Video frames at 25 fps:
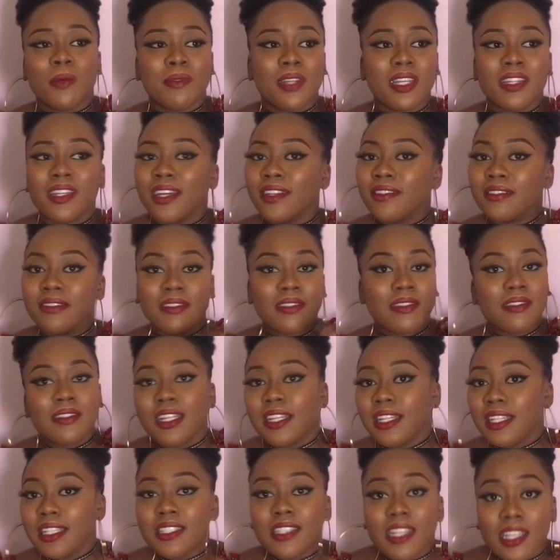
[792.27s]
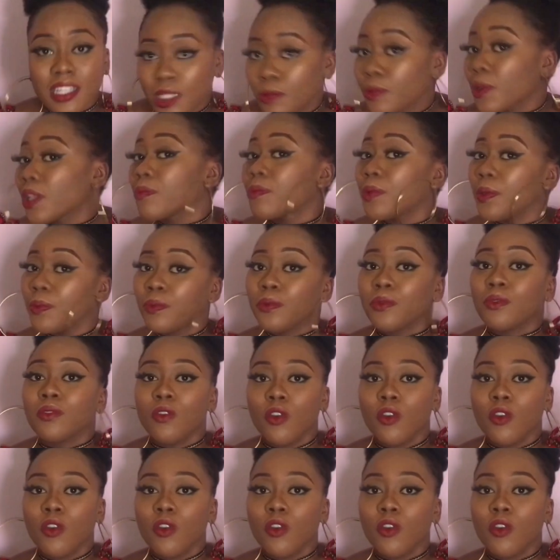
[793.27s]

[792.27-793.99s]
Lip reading: there that they least expect people.